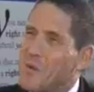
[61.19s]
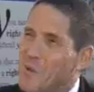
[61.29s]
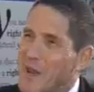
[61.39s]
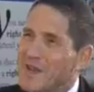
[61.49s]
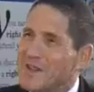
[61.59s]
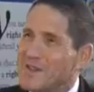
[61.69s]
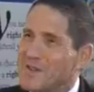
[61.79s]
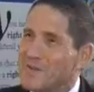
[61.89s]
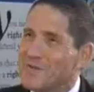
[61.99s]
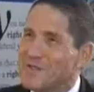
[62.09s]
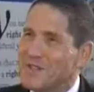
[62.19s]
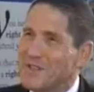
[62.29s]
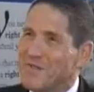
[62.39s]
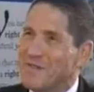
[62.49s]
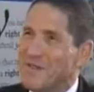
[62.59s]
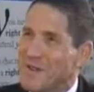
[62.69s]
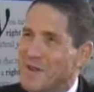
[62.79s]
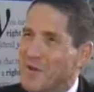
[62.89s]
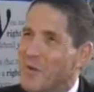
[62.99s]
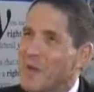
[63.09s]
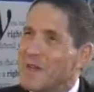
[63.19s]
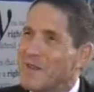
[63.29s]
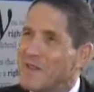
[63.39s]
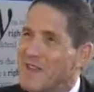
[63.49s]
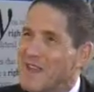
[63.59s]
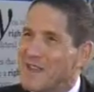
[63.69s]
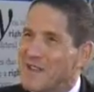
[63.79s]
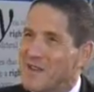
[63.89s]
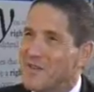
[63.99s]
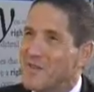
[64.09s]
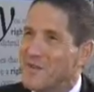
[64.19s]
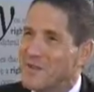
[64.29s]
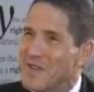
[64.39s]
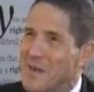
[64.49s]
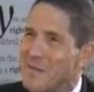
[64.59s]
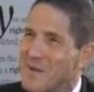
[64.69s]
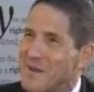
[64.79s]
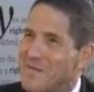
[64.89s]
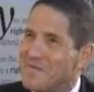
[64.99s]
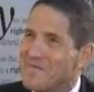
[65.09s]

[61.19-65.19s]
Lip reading: when did you receive, or when did you get your first camera?